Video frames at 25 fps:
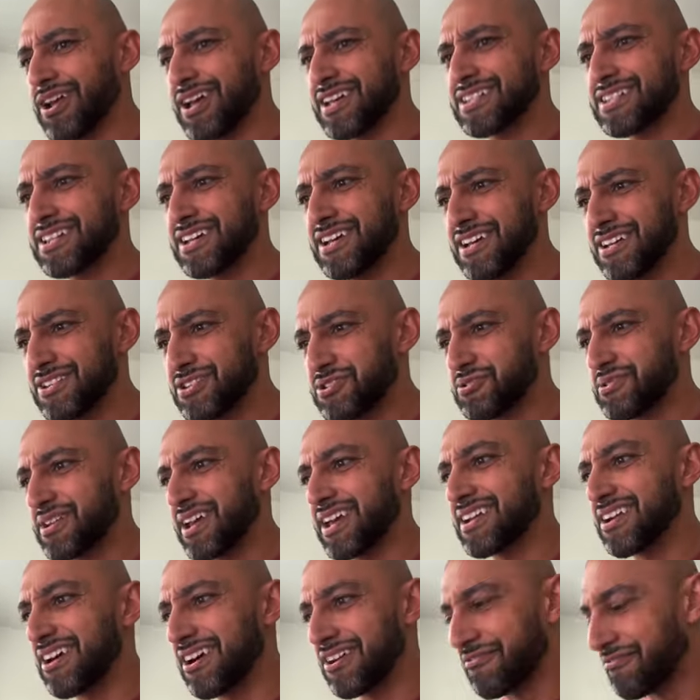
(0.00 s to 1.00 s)
head to
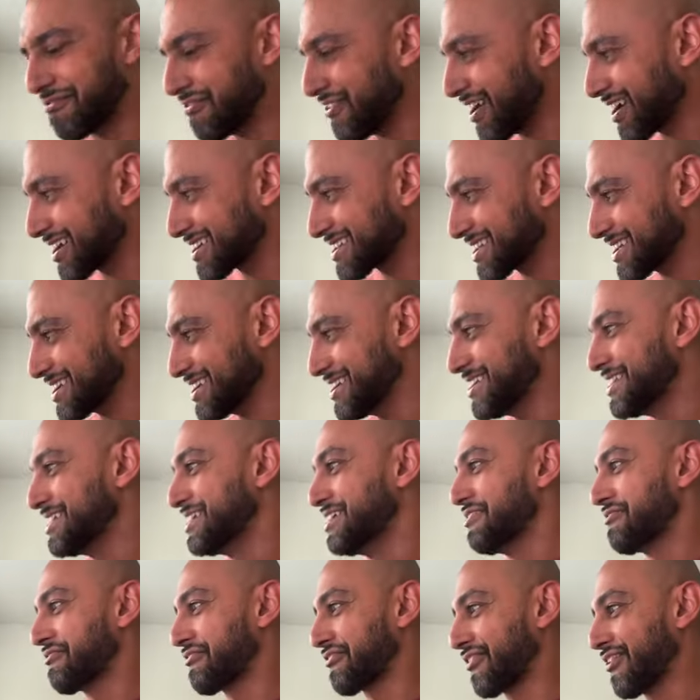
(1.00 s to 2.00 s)
get unfucked
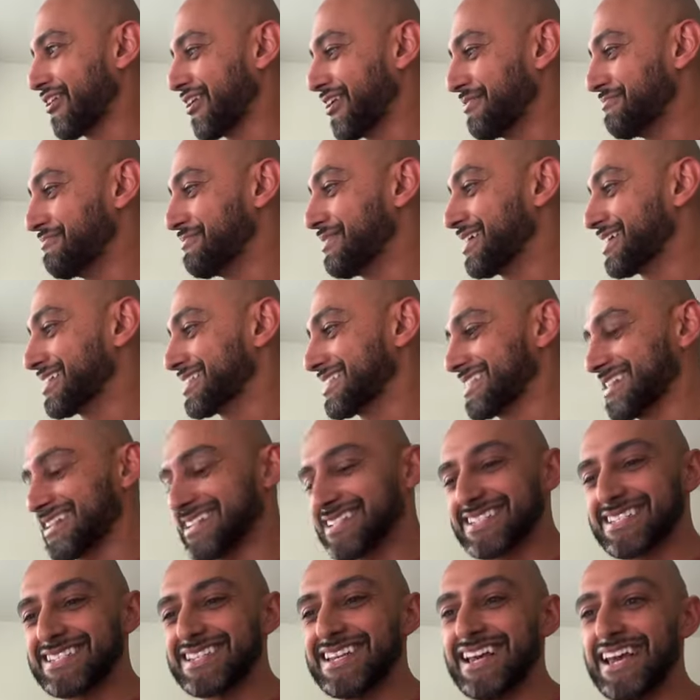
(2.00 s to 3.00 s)
from
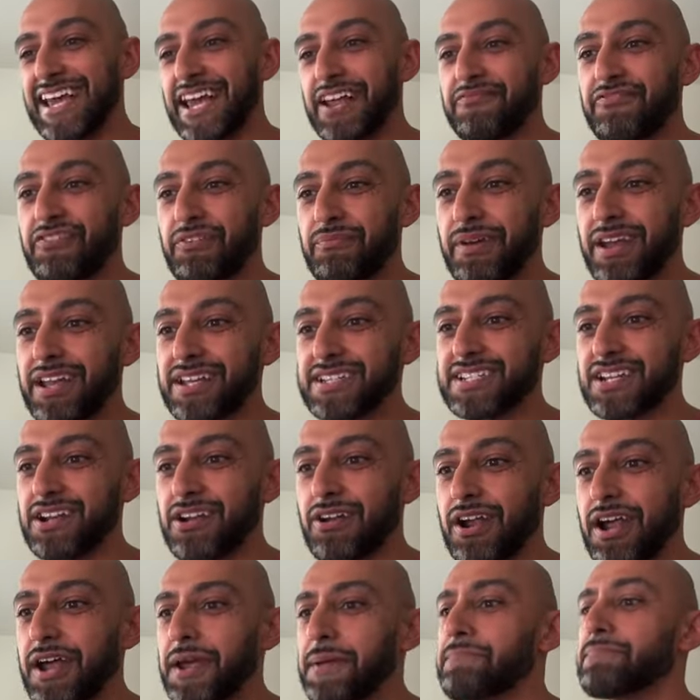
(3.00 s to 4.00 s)
this information,
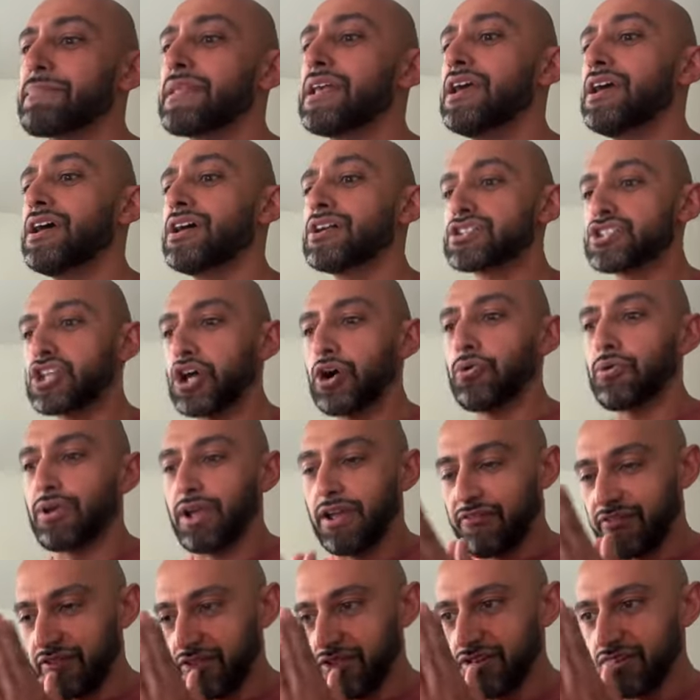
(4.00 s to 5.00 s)
all right? So
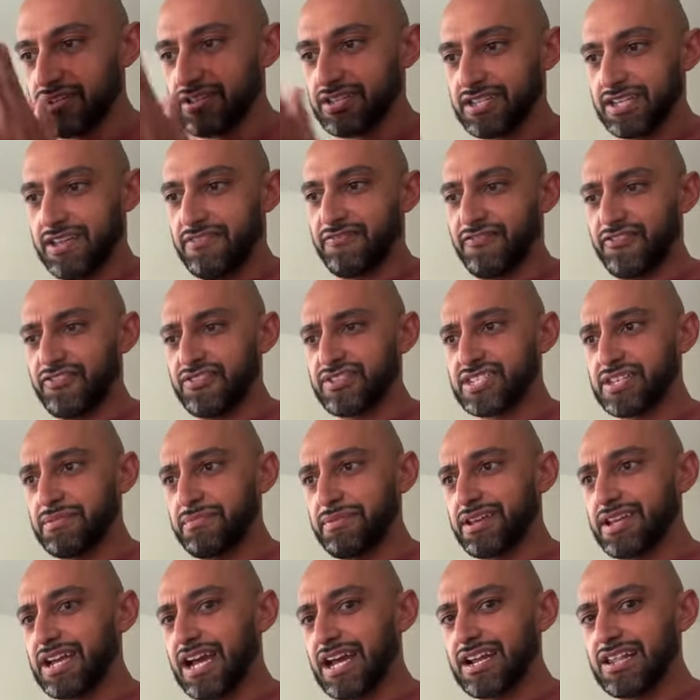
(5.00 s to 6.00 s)
if you see
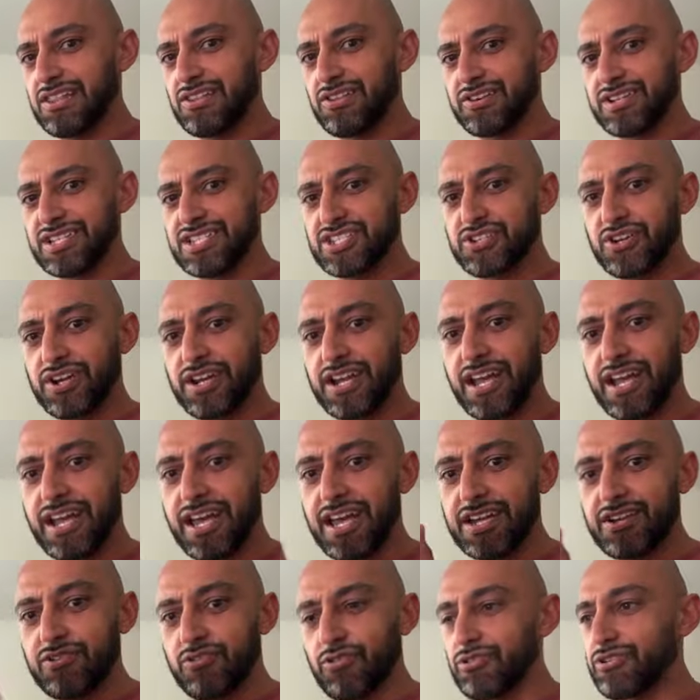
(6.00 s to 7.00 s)
me kind of looking straight
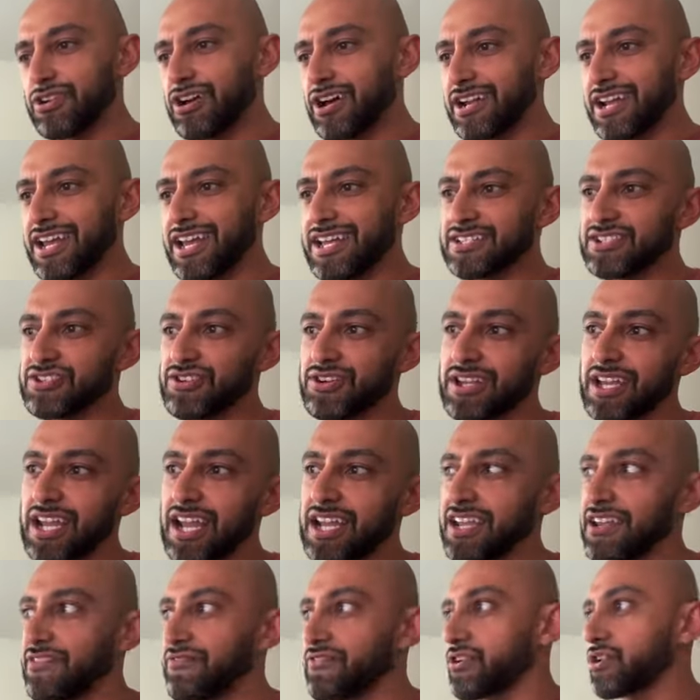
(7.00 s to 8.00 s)
ahead or not answering
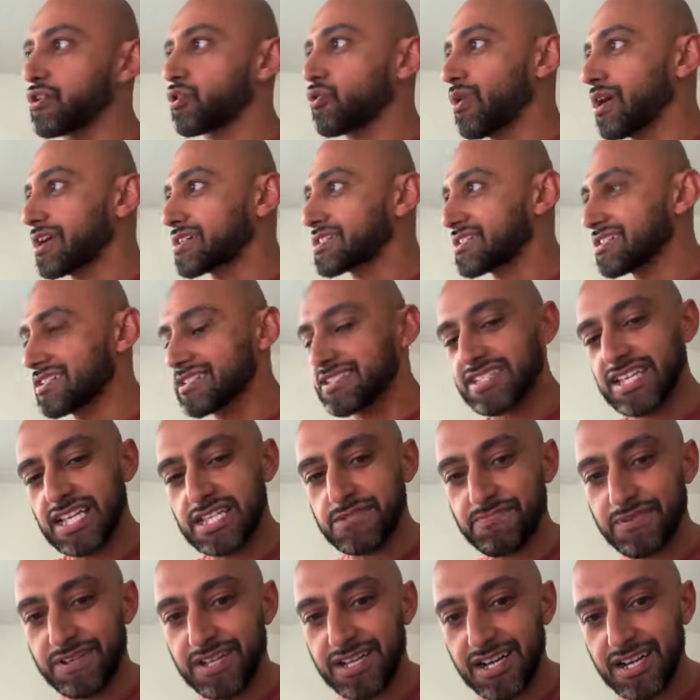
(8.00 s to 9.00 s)
any of your questions,
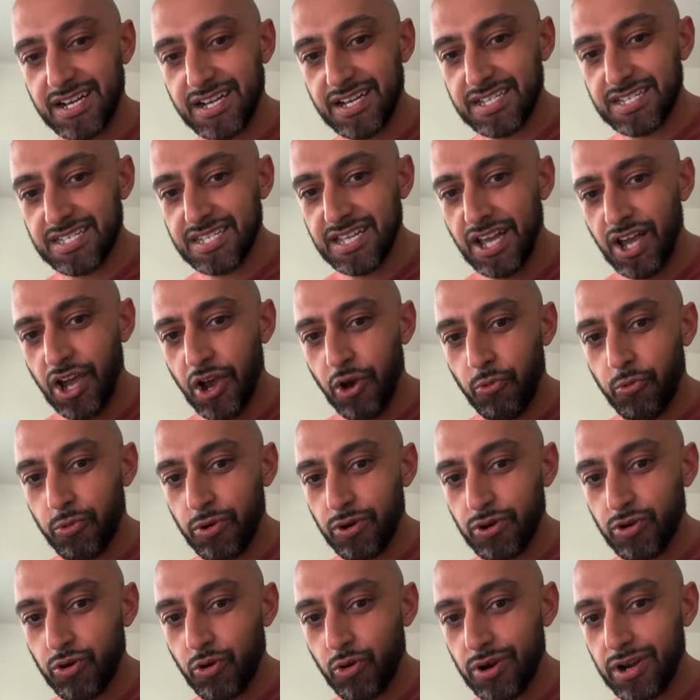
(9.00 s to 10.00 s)
that's because
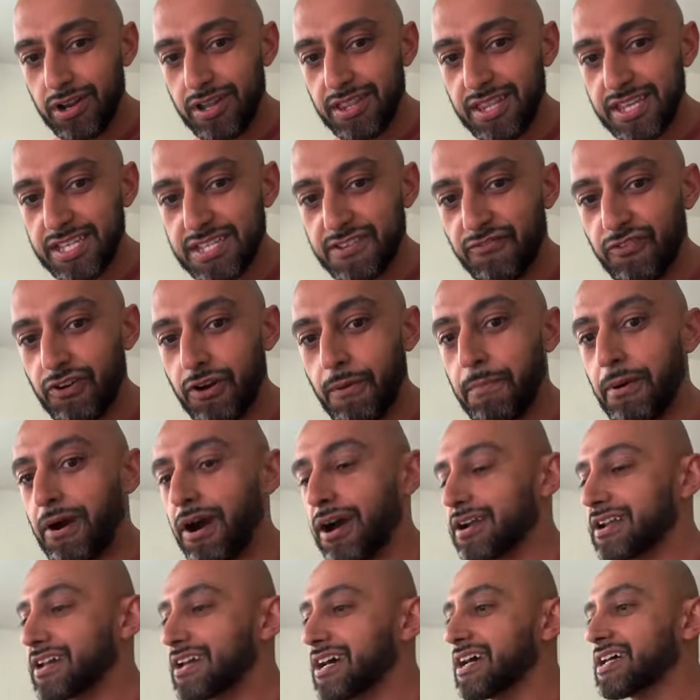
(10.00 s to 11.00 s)
we're recording this for a
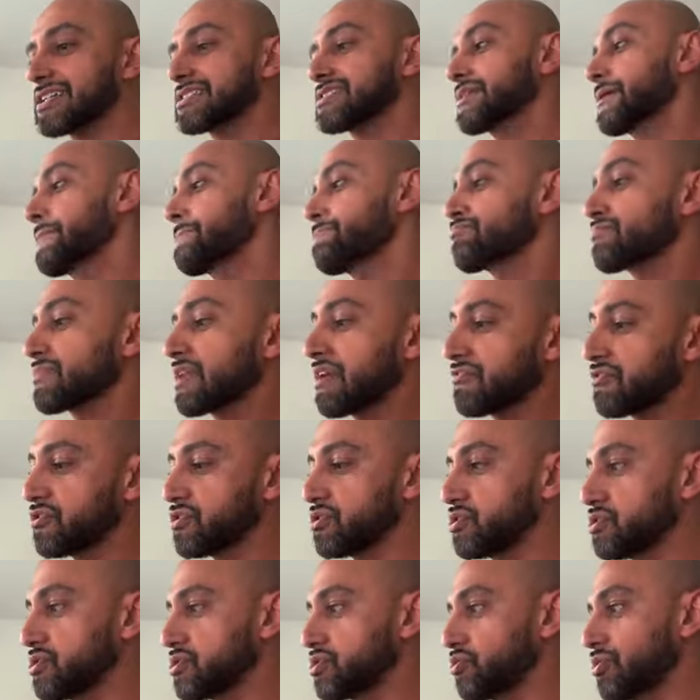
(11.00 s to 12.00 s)
podcast. If
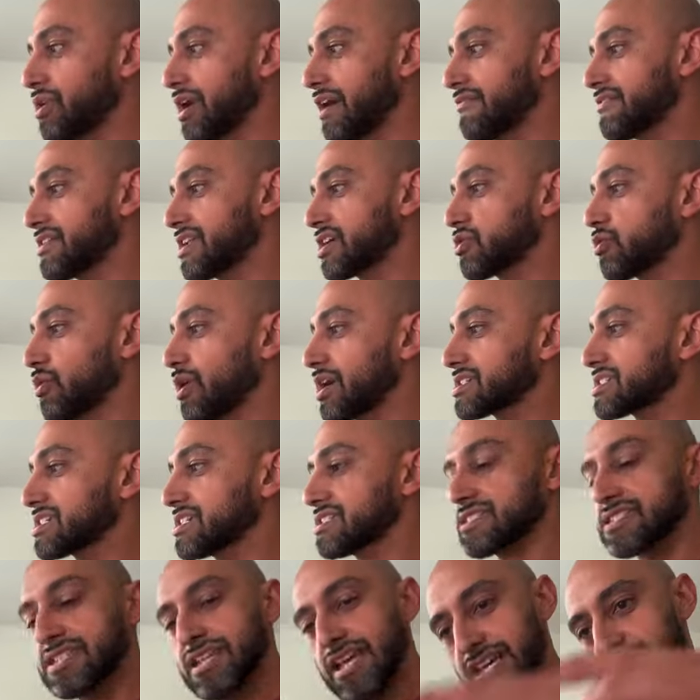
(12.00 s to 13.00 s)
you do have any
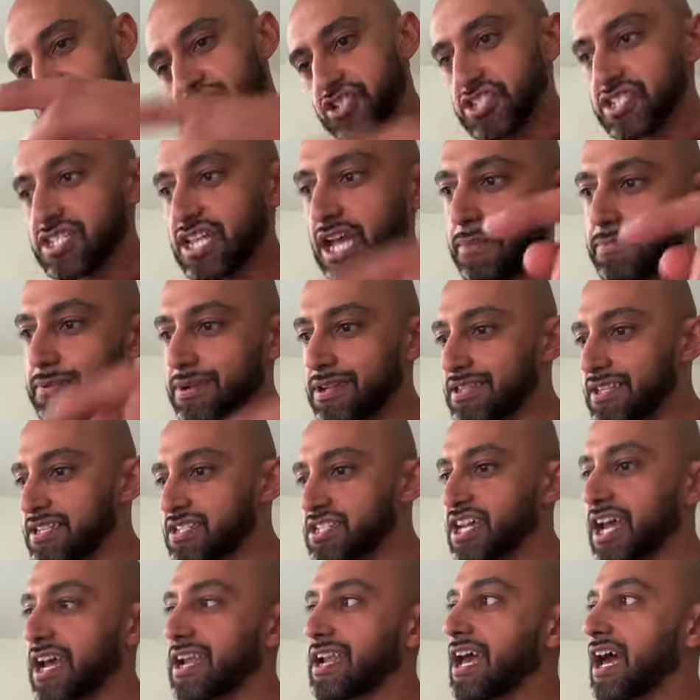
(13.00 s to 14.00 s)
questions, just type it in the
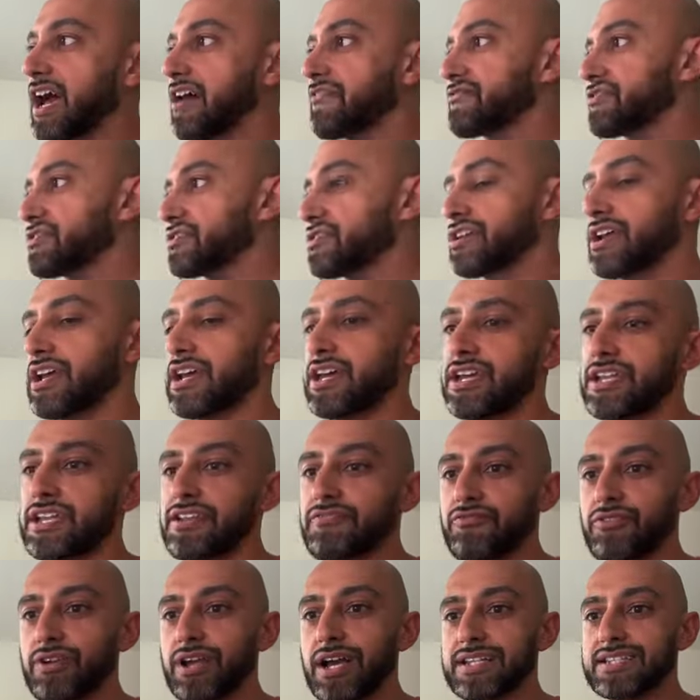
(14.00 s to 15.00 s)
chat after,
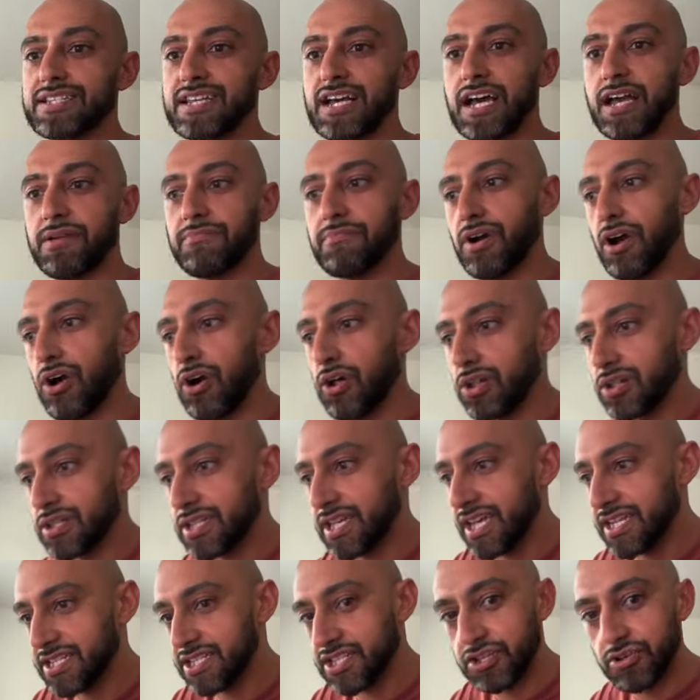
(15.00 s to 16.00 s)
and if we got time, I'll
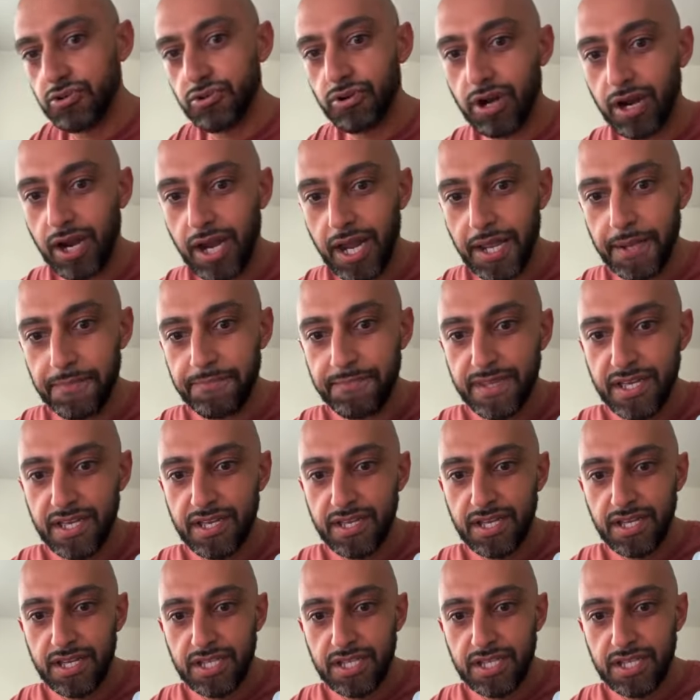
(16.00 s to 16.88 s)
get to you, all right?